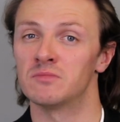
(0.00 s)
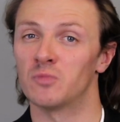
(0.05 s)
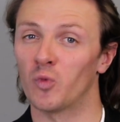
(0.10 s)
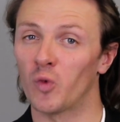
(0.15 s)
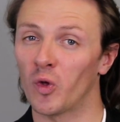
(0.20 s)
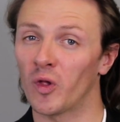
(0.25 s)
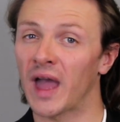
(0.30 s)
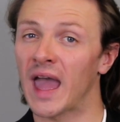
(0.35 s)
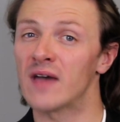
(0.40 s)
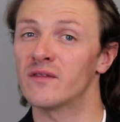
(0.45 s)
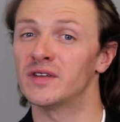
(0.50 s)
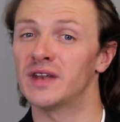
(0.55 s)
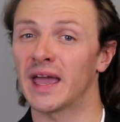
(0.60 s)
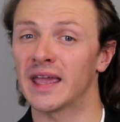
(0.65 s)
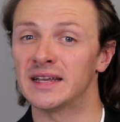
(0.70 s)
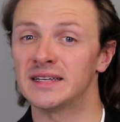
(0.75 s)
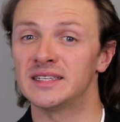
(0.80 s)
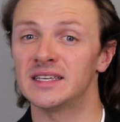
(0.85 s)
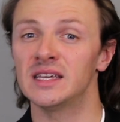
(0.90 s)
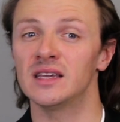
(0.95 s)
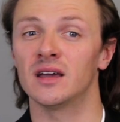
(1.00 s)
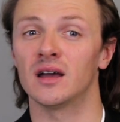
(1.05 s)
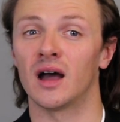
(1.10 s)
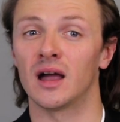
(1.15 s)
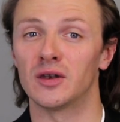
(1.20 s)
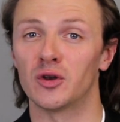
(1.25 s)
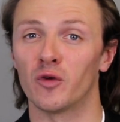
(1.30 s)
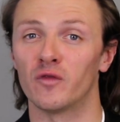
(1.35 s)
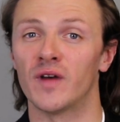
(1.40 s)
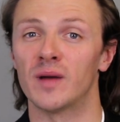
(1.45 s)
We'll have an idea
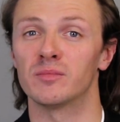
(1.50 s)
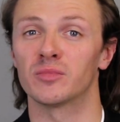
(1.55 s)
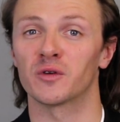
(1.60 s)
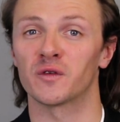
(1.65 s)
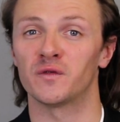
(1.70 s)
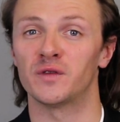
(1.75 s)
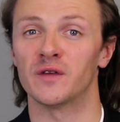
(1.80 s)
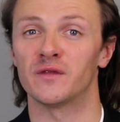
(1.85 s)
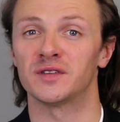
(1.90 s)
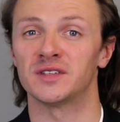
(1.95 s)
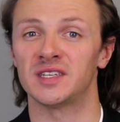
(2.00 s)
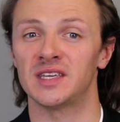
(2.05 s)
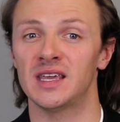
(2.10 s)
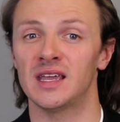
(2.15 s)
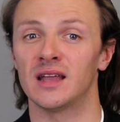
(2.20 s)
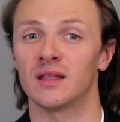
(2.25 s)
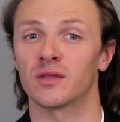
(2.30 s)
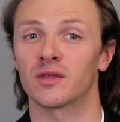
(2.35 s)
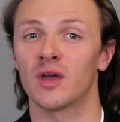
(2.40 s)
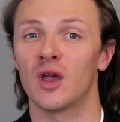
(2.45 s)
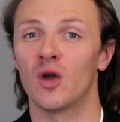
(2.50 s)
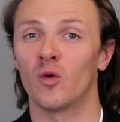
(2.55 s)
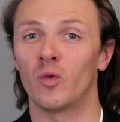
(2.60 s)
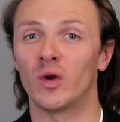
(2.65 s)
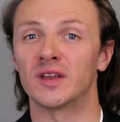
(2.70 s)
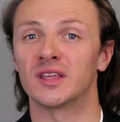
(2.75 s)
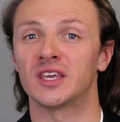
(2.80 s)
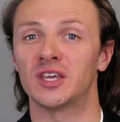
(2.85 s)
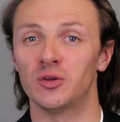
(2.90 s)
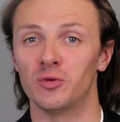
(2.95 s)
on November 15th
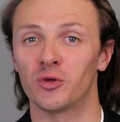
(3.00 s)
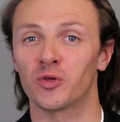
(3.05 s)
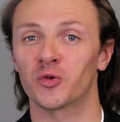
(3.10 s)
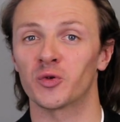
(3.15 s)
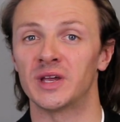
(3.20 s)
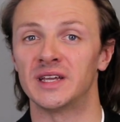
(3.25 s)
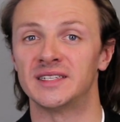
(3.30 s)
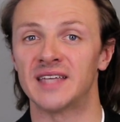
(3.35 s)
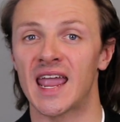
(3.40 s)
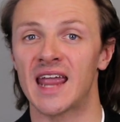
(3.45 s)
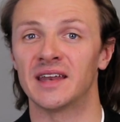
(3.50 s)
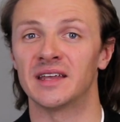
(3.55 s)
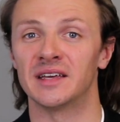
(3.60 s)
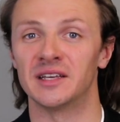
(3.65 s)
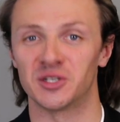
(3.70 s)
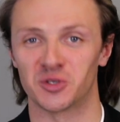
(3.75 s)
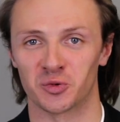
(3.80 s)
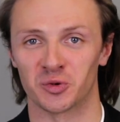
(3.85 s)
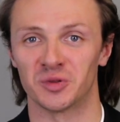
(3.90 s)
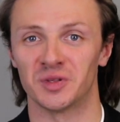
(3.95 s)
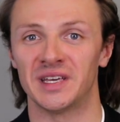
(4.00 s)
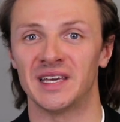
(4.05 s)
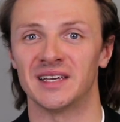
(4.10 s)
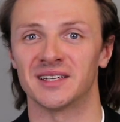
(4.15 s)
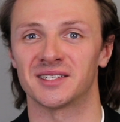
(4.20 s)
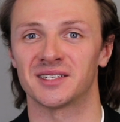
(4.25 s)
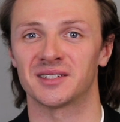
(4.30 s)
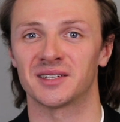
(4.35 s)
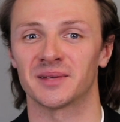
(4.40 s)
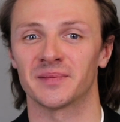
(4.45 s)
when Q3 data is
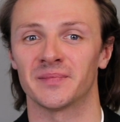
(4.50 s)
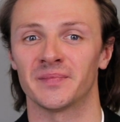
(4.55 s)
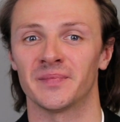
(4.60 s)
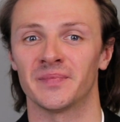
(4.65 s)
released.